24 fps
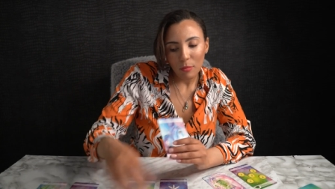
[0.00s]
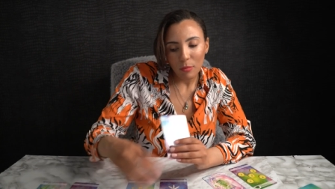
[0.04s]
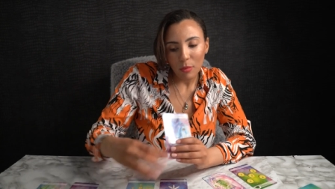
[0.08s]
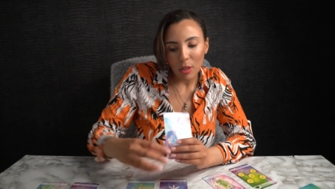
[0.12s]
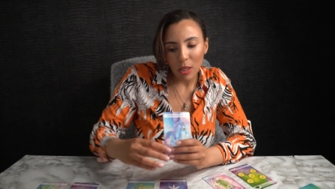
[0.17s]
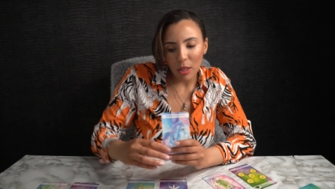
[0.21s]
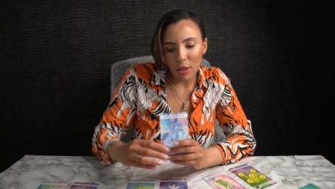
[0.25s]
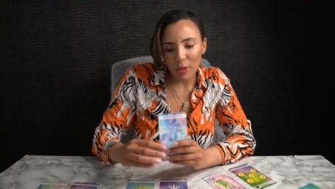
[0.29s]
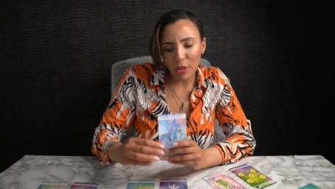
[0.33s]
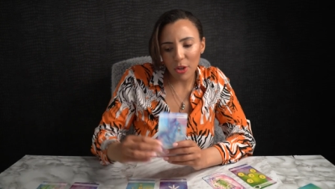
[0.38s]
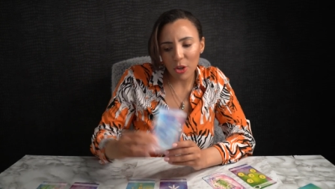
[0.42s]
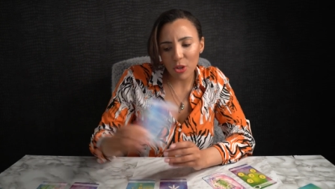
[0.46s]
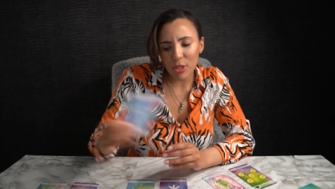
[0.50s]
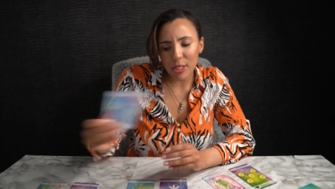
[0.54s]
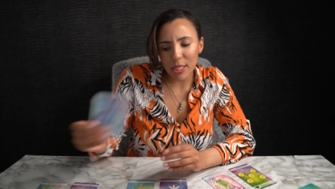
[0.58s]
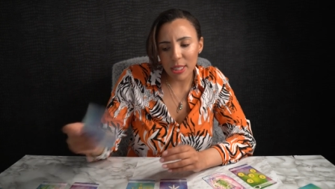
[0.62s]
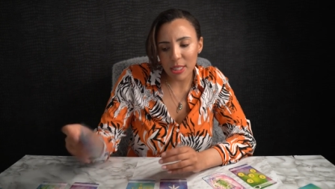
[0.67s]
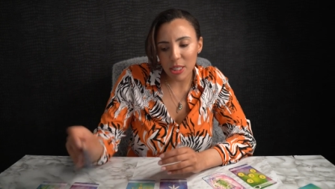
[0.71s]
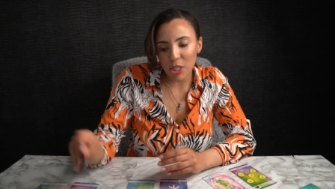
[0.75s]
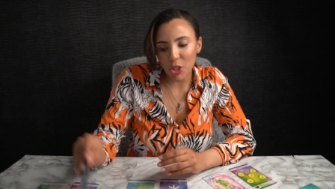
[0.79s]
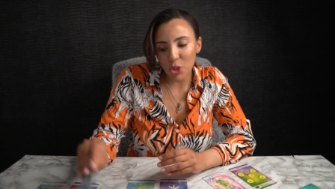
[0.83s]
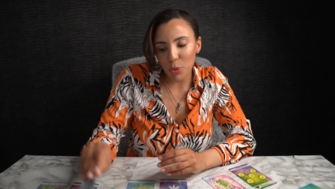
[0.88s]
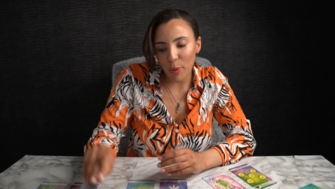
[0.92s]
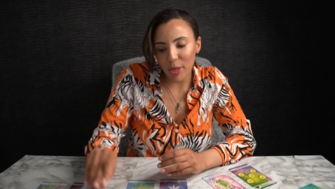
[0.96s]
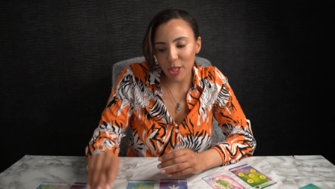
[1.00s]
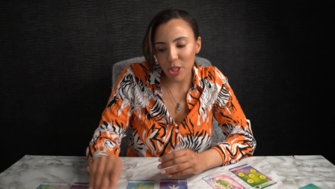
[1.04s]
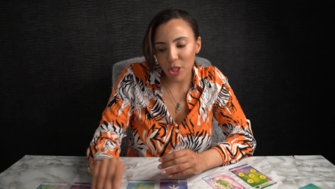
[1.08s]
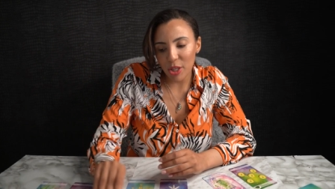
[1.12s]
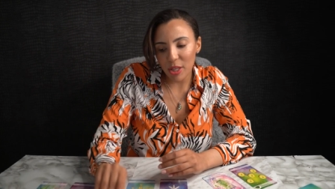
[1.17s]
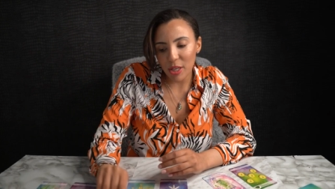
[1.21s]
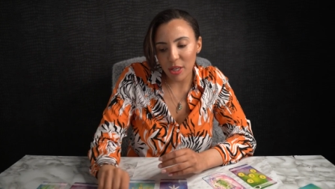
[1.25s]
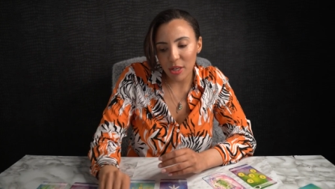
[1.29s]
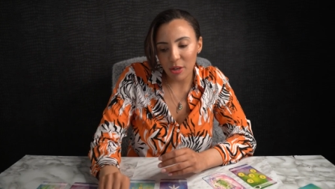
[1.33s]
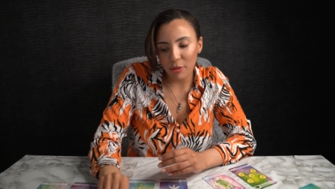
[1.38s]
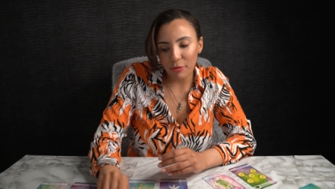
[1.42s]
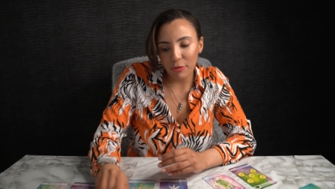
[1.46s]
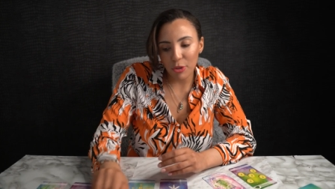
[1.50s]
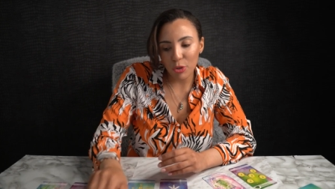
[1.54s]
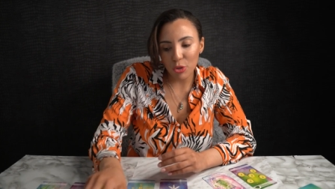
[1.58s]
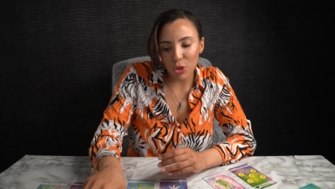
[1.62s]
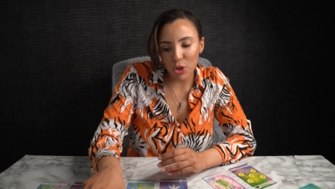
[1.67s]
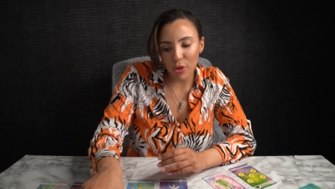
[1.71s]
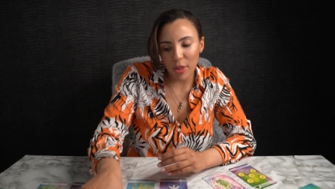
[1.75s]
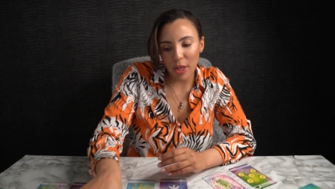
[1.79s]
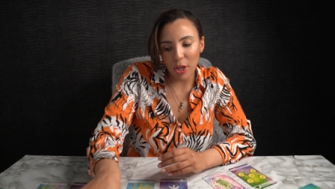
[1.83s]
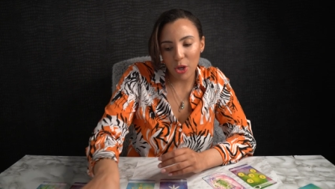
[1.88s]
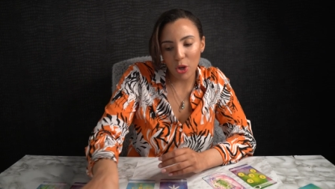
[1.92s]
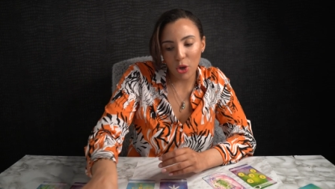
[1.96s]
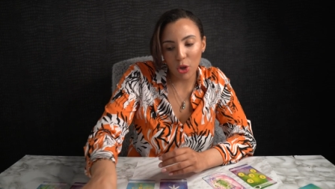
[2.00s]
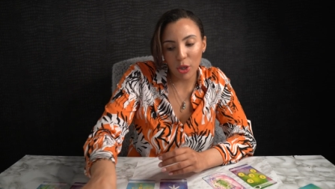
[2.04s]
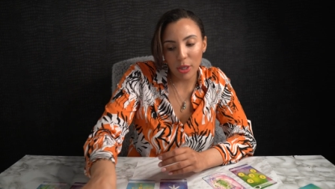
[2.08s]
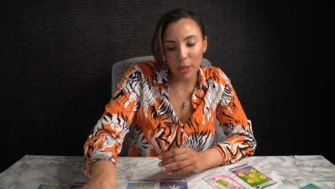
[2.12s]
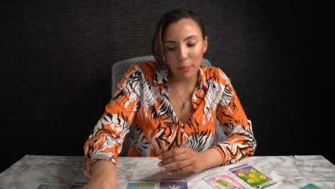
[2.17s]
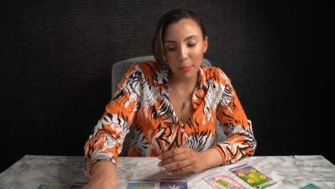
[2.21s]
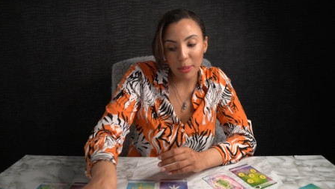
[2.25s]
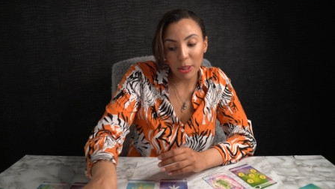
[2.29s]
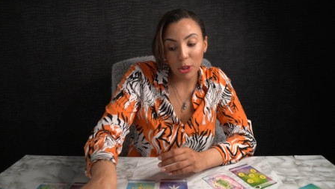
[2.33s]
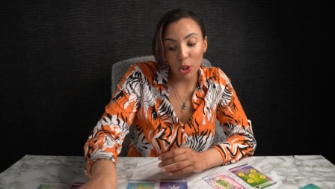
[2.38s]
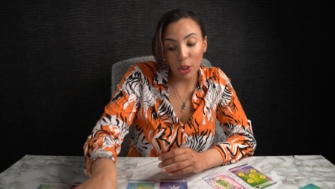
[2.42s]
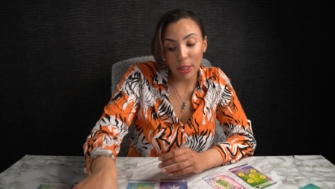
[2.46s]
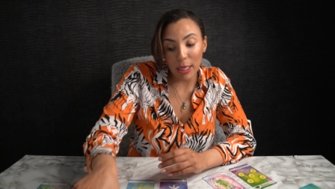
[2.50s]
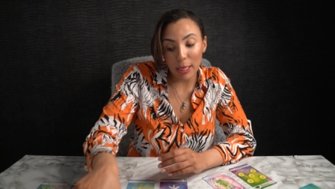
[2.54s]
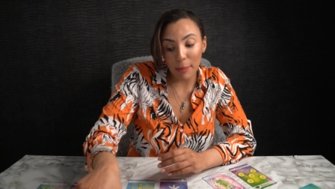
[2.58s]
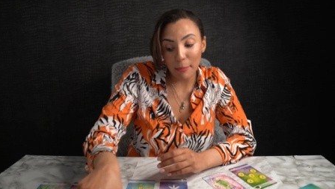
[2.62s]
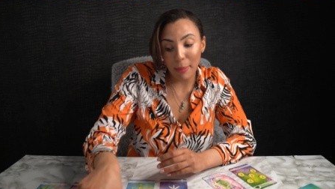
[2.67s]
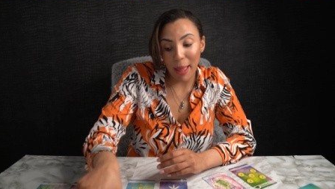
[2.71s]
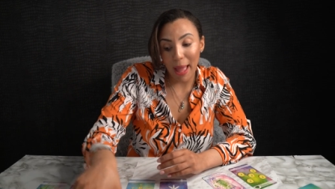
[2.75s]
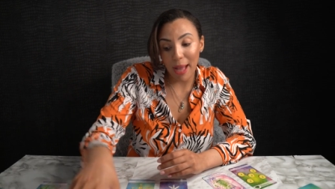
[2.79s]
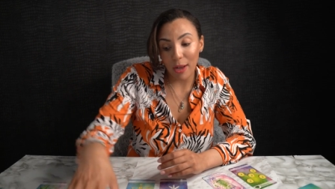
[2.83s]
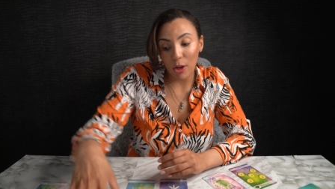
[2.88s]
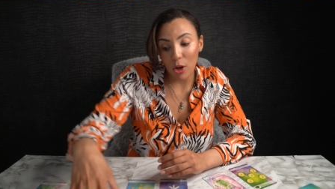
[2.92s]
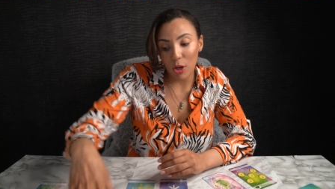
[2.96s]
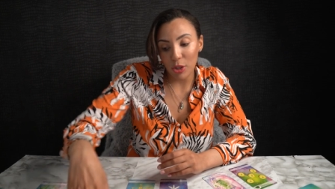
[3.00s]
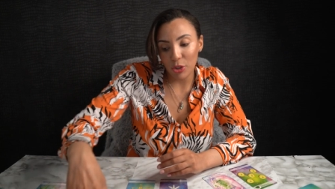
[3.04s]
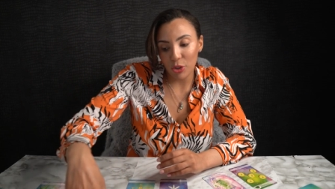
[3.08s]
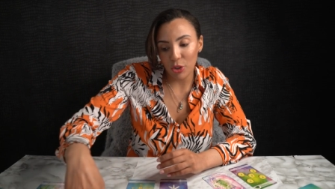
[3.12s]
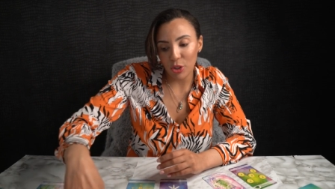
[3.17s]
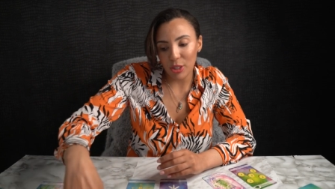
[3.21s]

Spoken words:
there is a situation in the near future that you're going to be looking back on.